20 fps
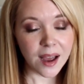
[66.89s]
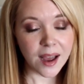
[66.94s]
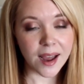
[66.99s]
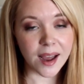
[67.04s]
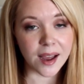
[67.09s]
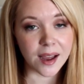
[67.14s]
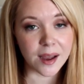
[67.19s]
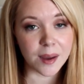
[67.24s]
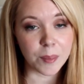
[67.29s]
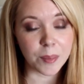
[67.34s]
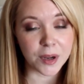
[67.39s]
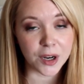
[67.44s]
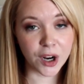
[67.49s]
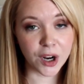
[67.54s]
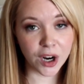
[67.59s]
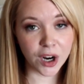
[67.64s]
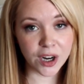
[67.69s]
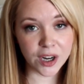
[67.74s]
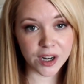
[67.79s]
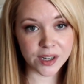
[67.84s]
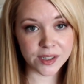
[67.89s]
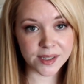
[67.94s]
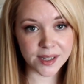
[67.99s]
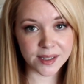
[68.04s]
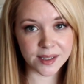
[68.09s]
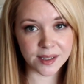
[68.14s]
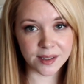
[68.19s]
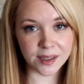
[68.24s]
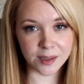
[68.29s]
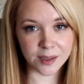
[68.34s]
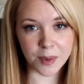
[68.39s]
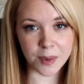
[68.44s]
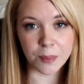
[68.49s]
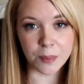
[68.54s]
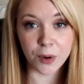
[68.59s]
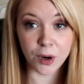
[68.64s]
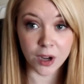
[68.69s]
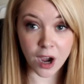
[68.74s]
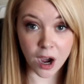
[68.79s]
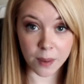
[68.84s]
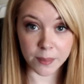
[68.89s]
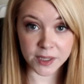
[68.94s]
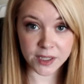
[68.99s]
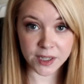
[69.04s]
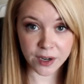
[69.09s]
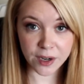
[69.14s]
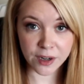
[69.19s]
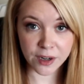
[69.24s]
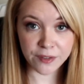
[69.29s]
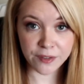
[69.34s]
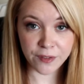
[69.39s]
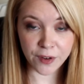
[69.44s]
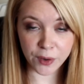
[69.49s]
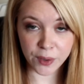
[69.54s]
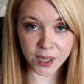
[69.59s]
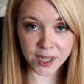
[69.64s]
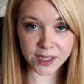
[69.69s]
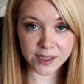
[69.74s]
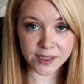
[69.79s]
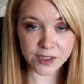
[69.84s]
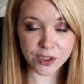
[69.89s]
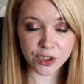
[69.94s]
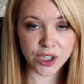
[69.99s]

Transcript: uh, but hers is a little bit more commentary focused.